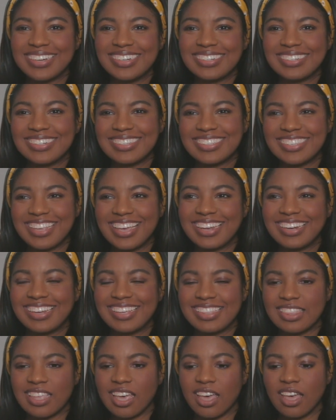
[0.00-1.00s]

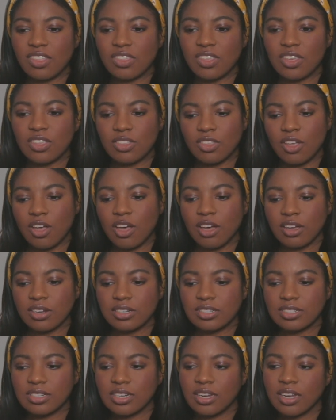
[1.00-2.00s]
decided that they
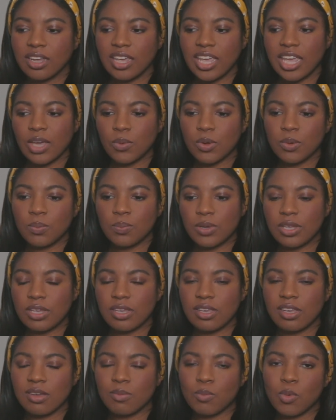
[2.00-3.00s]
thought it would
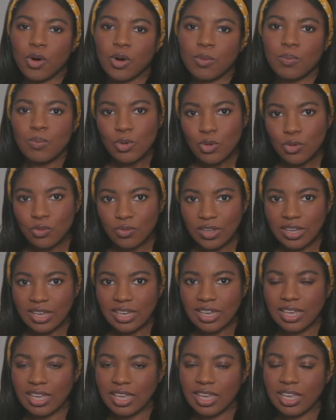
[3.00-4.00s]
be more
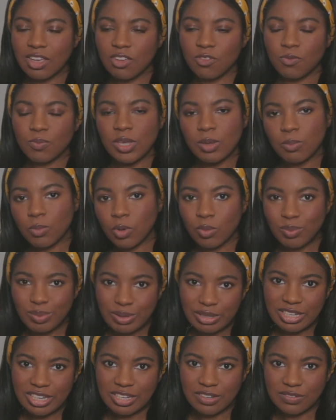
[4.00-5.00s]
moving if people
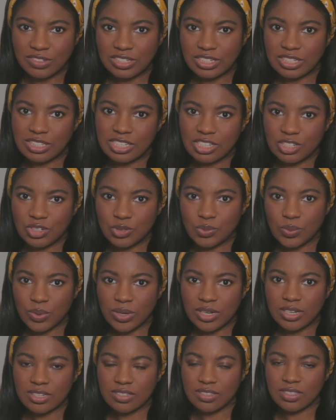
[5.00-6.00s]
believed this
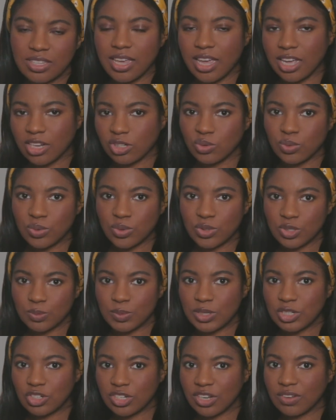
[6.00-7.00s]
was the actual
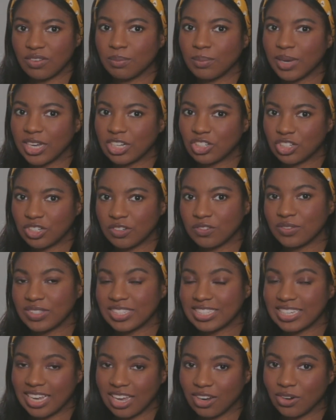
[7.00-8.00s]
speech given by Chief
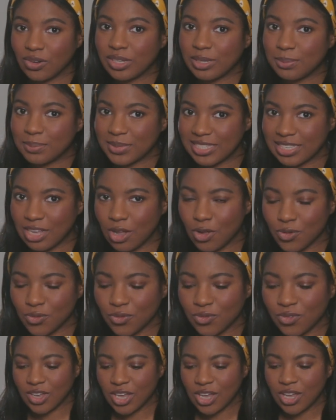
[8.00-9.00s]
Seattle
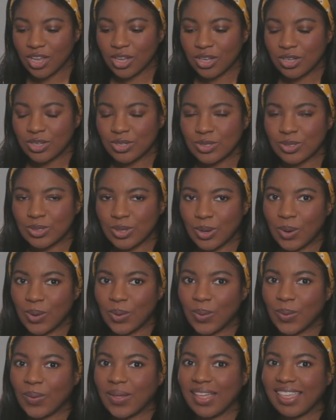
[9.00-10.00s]
himself.
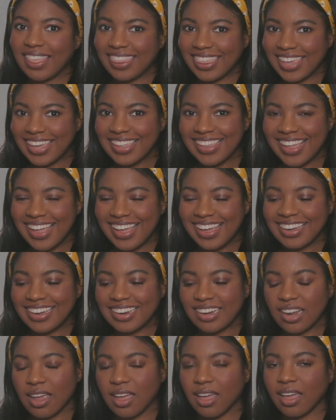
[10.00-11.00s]
So they
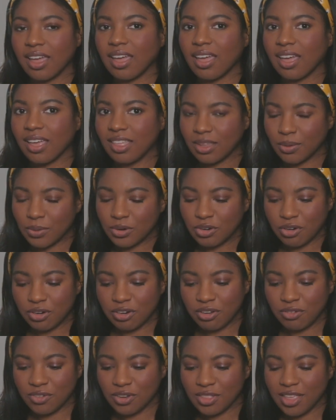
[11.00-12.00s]
lied, and they were
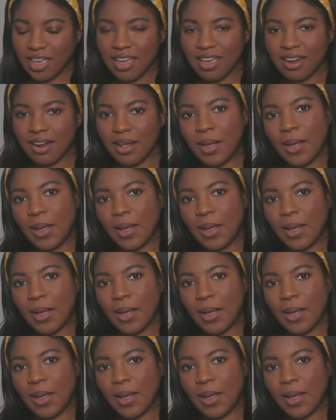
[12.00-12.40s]
dirty for that.